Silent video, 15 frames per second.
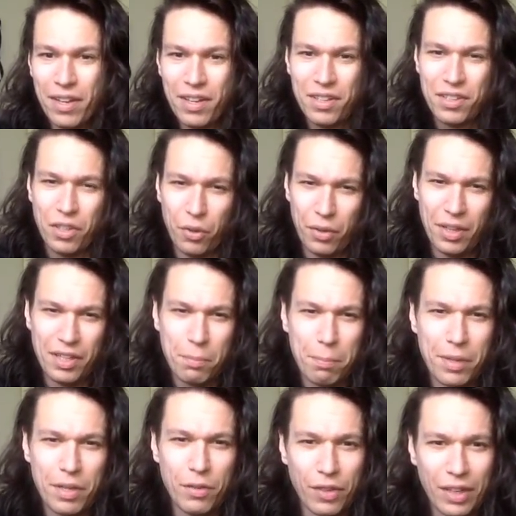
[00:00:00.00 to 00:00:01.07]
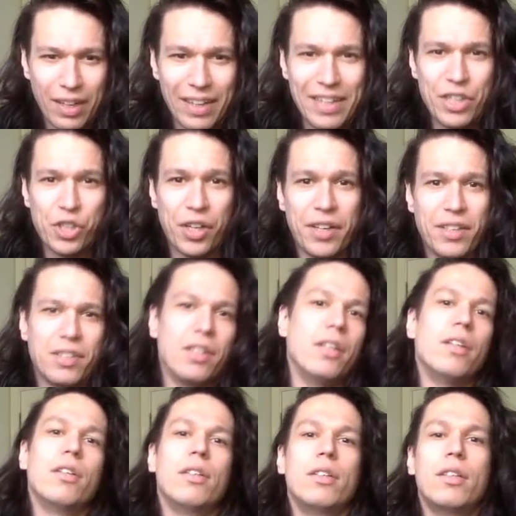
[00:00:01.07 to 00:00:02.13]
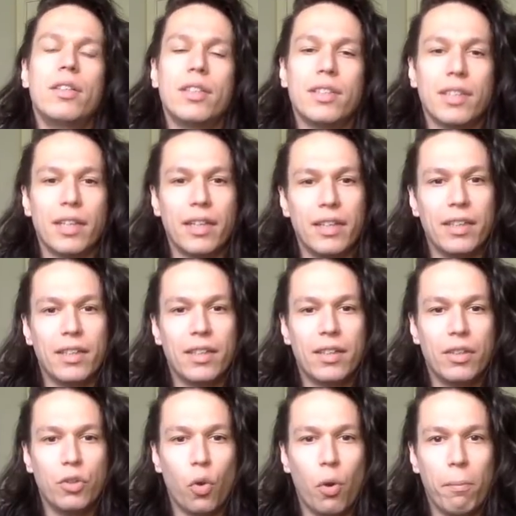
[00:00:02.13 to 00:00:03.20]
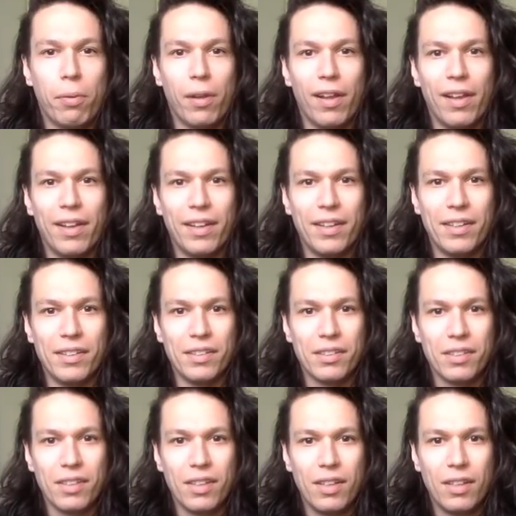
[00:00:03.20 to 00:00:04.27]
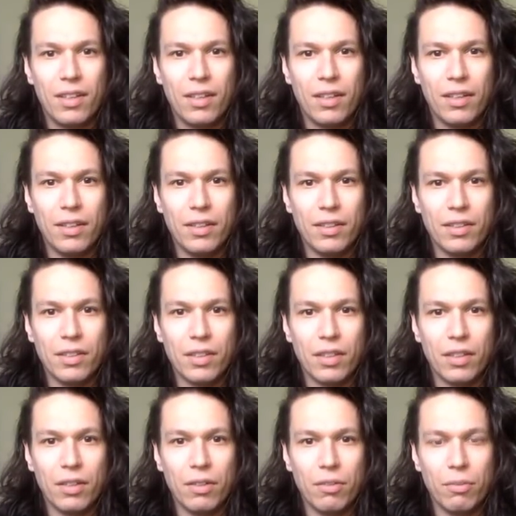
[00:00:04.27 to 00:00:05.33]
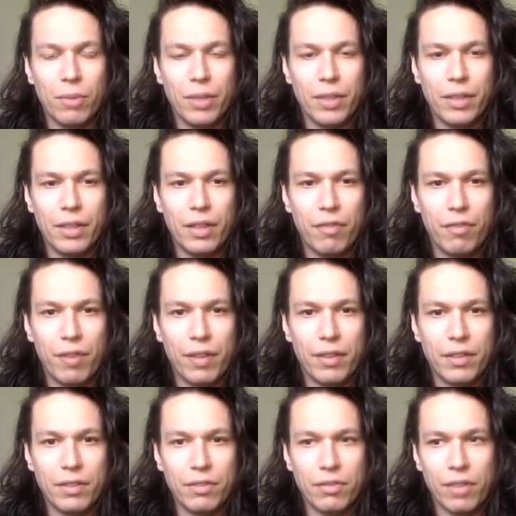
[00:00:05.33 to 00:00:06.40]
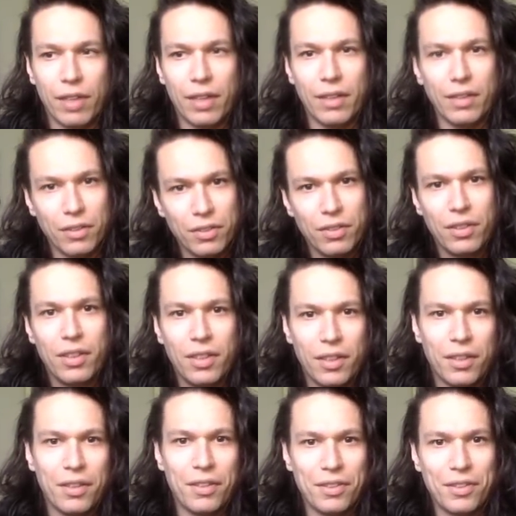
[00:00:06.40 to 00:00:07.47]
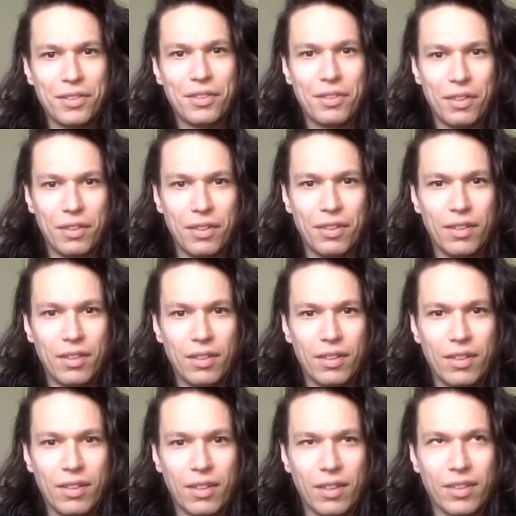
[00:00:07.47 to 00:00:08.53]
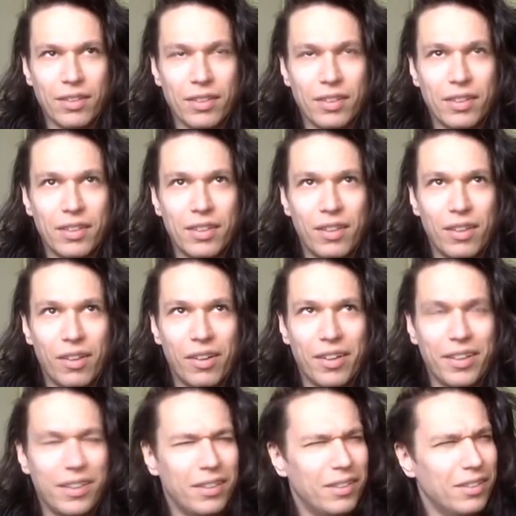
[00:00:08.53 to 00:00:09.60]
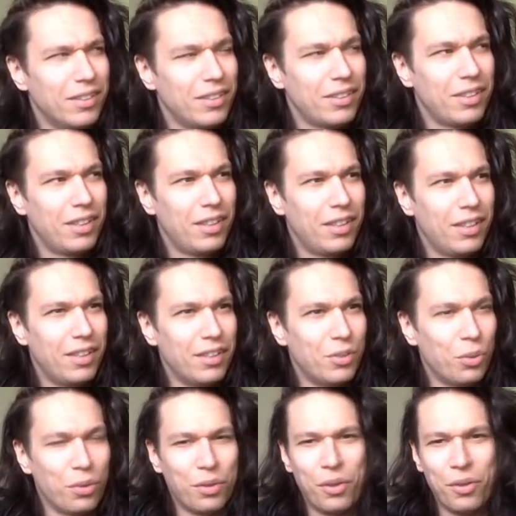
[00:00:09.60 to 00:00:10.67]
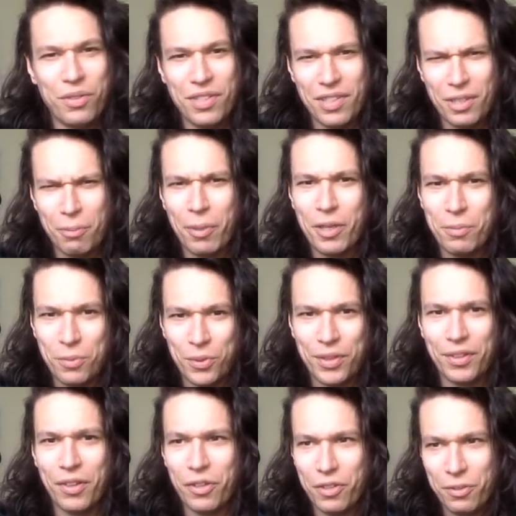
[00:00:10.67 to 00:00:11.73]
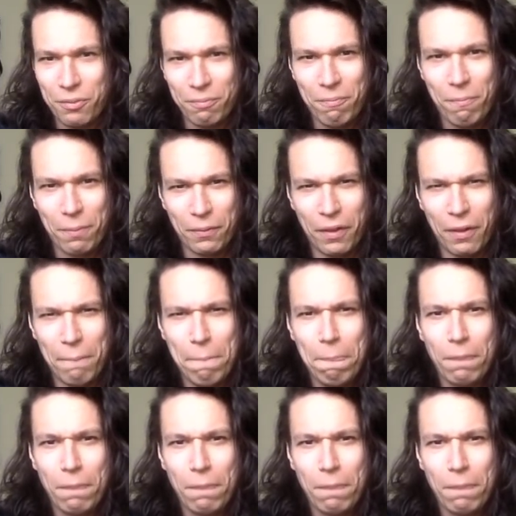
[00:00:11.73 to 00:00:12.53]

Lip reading: So it's a bit of a cliche to say not playing is really effective, and it's the classic line is it's not the notes, it's the space between the notes, right?